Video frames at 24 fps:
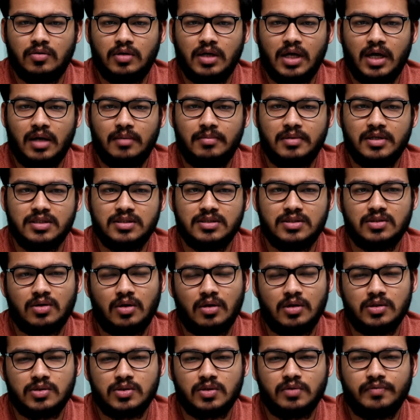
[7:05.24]
Colab is
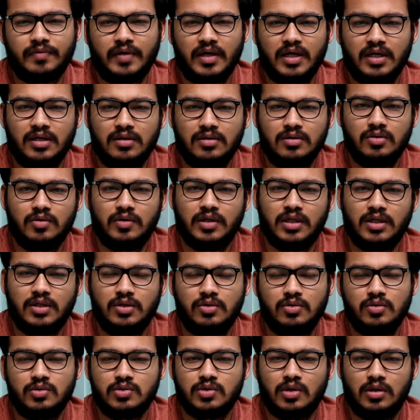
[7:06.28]
also fine. You can
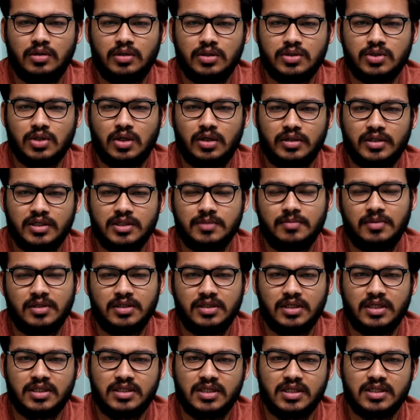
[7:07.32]
use all the shortcuts,
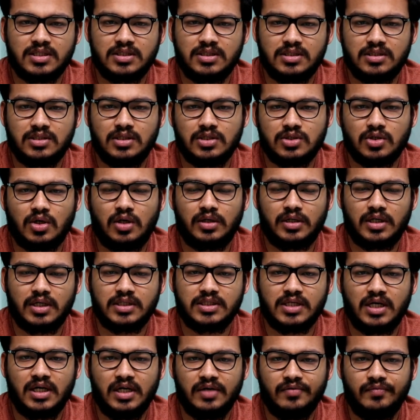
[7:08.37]
but yes, the
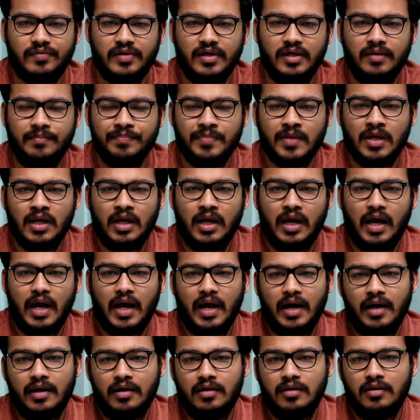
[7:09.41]
shortcuts are different,
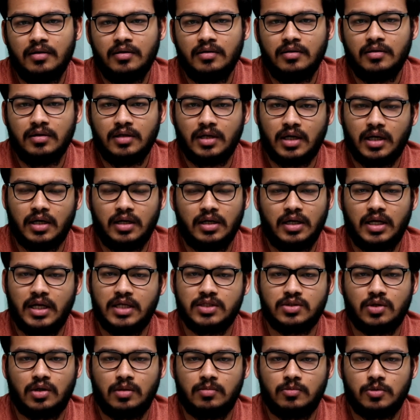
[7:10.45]
and kernel
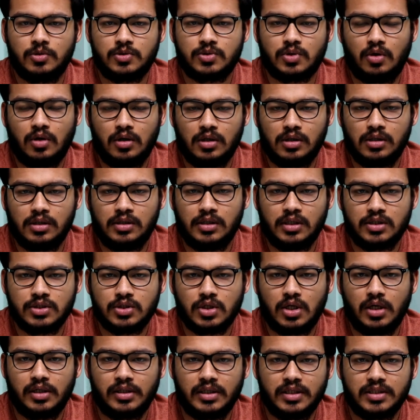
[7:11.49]
has almost all the
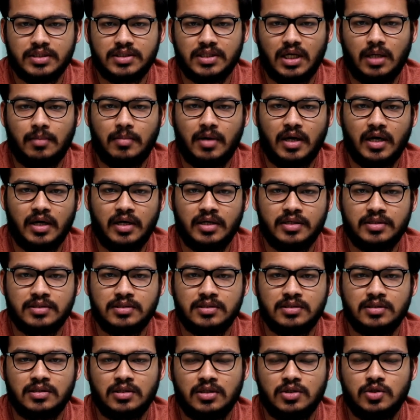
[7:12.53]
shortcuts same
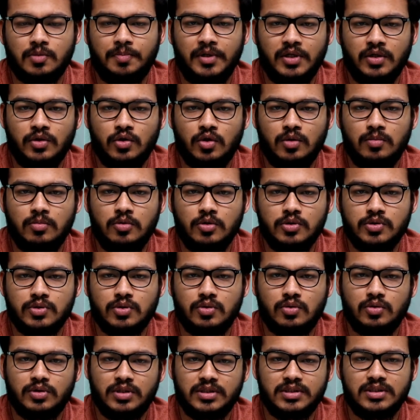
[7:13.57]
as Jupyter Notebook.
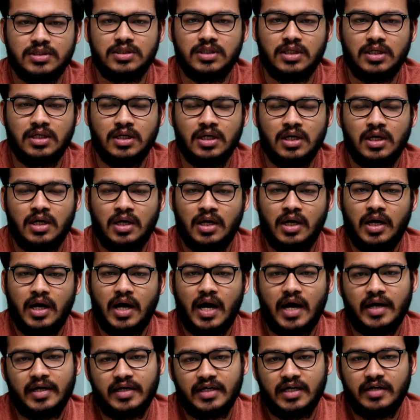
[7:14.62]
So this is the
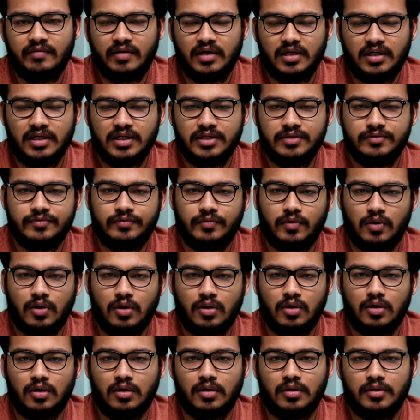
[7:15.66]
added advantage
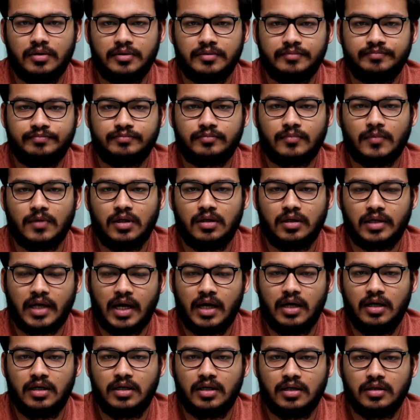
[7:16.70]
for
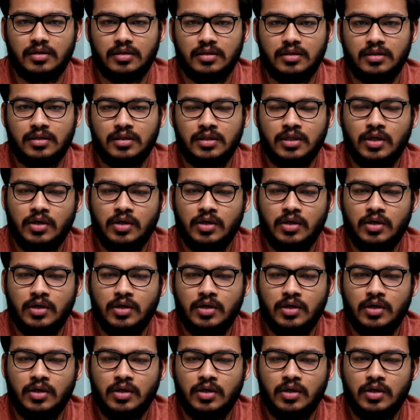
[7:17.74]
Kaggle kernel.